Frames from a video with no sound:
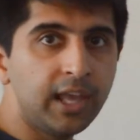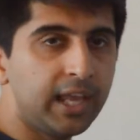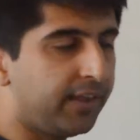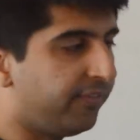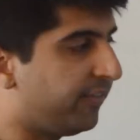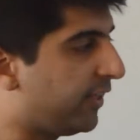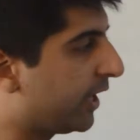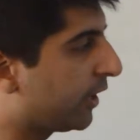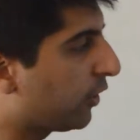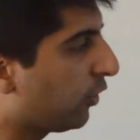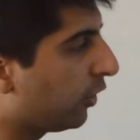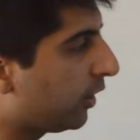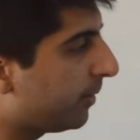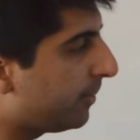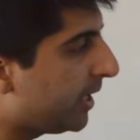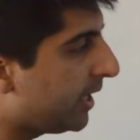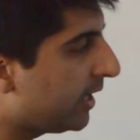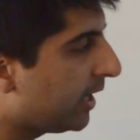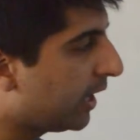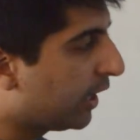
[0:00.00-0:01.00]
in the
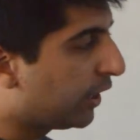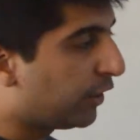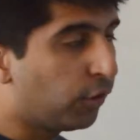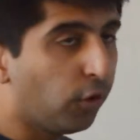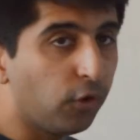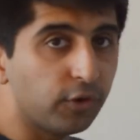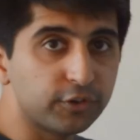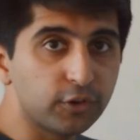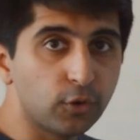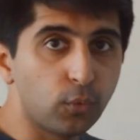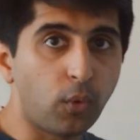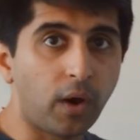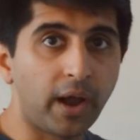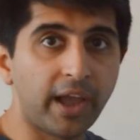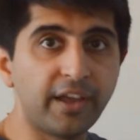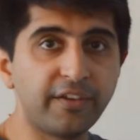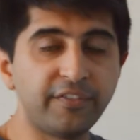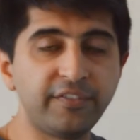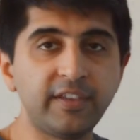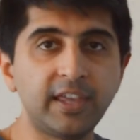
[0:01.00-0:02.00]
economy, not
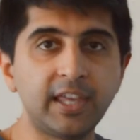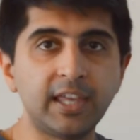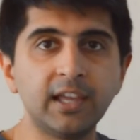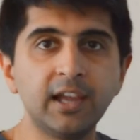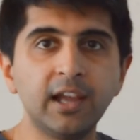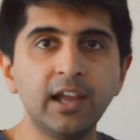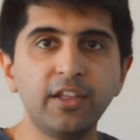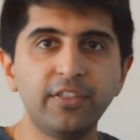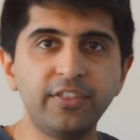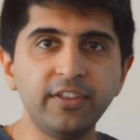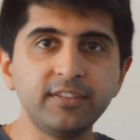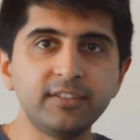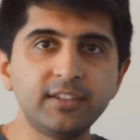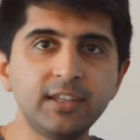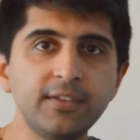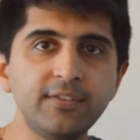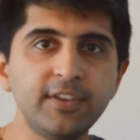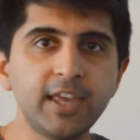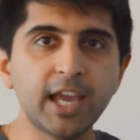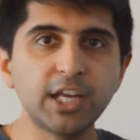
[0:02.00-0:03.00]
YFE. This
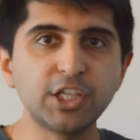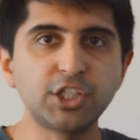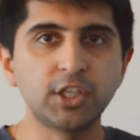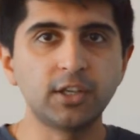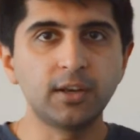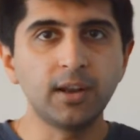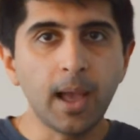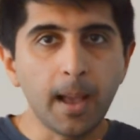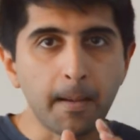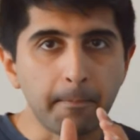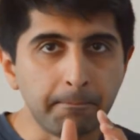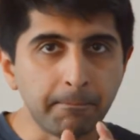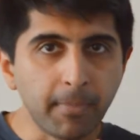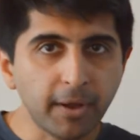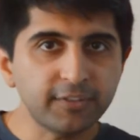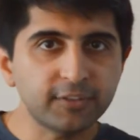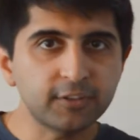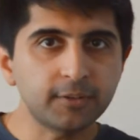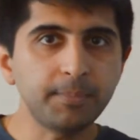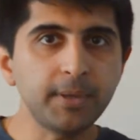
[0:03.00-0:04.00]
deviation
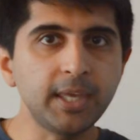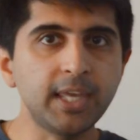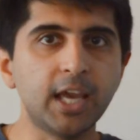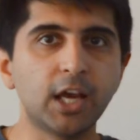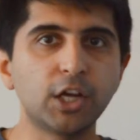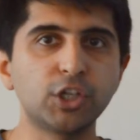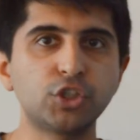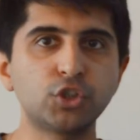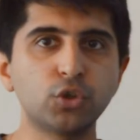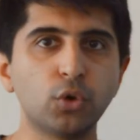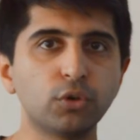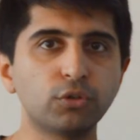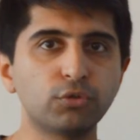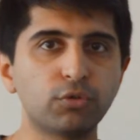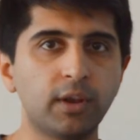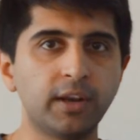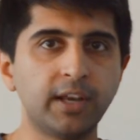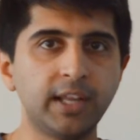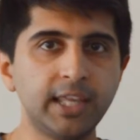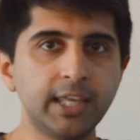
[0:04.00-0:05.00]
must be a
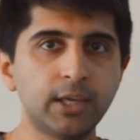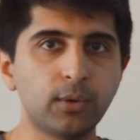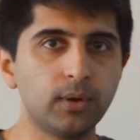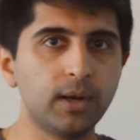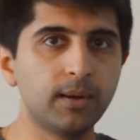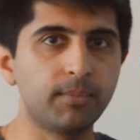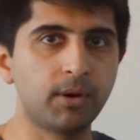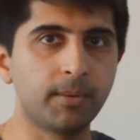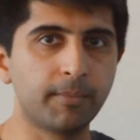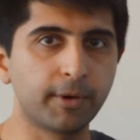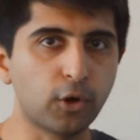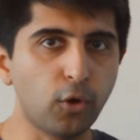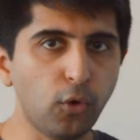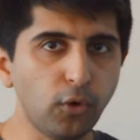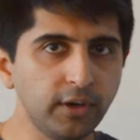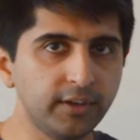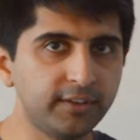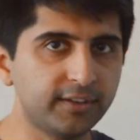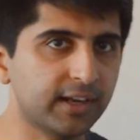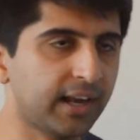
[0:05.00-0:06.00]
short-run equilibrium
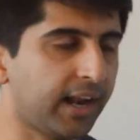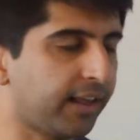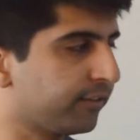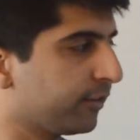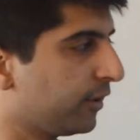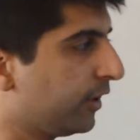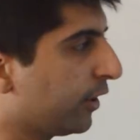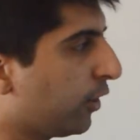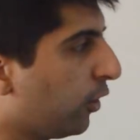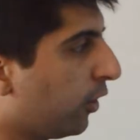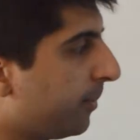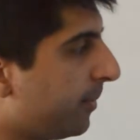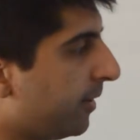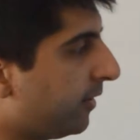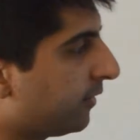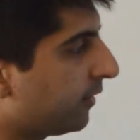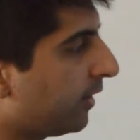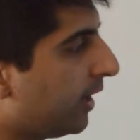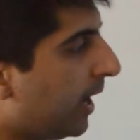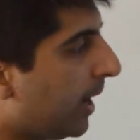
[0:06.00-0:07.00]
according to classical
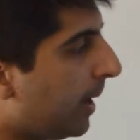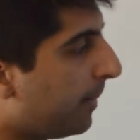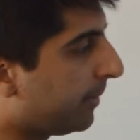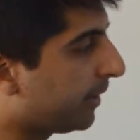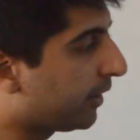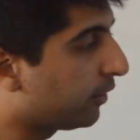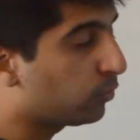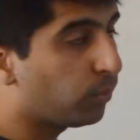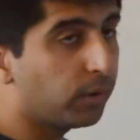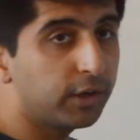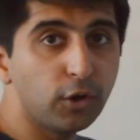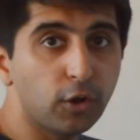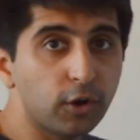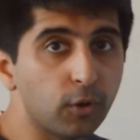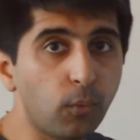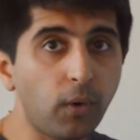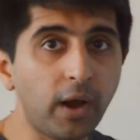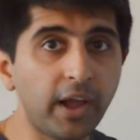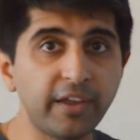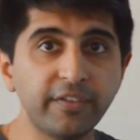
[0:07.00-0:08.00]
economists because we're not
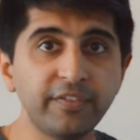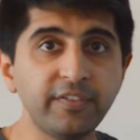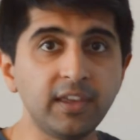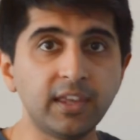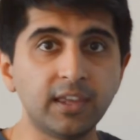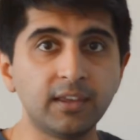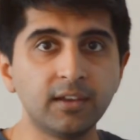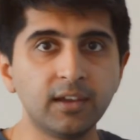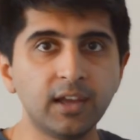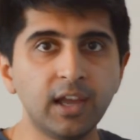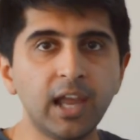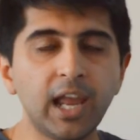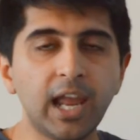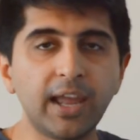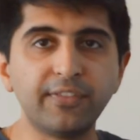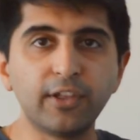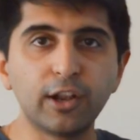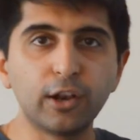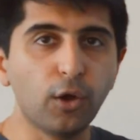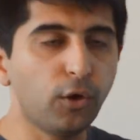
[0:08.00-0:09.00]
at YFE.
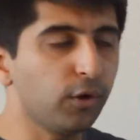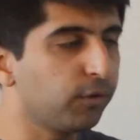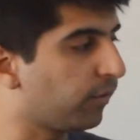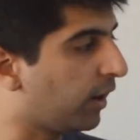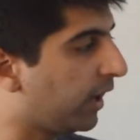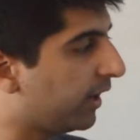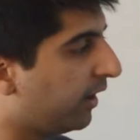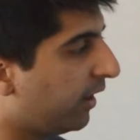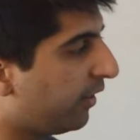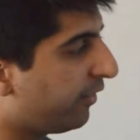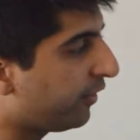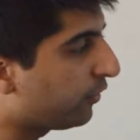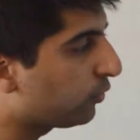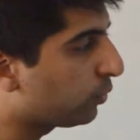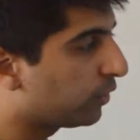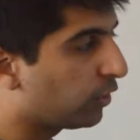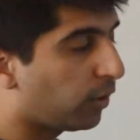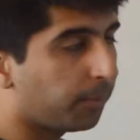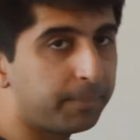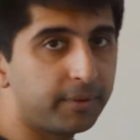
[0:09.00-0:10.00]
In the long run, this
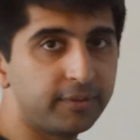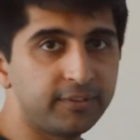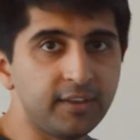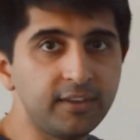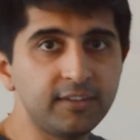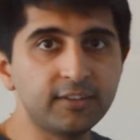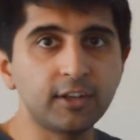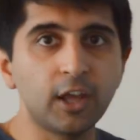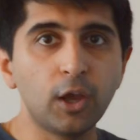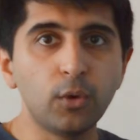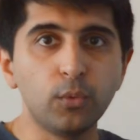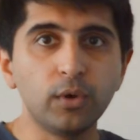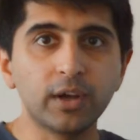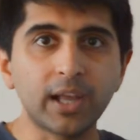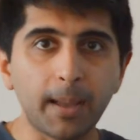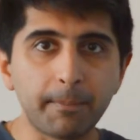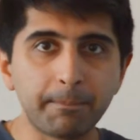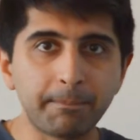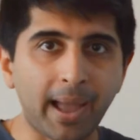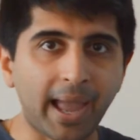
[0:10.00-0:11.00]
will not persist, we'll
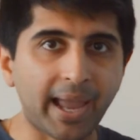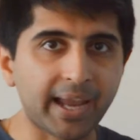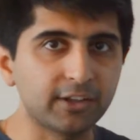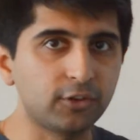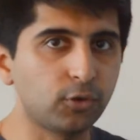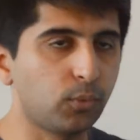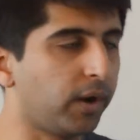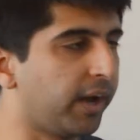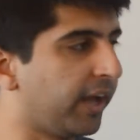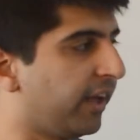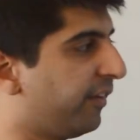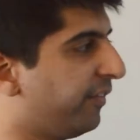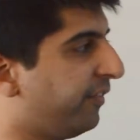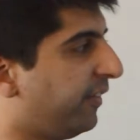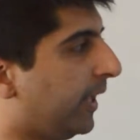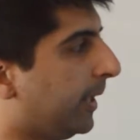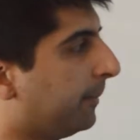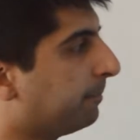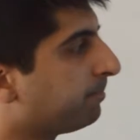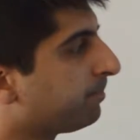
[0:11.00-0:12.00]
get back to YFE.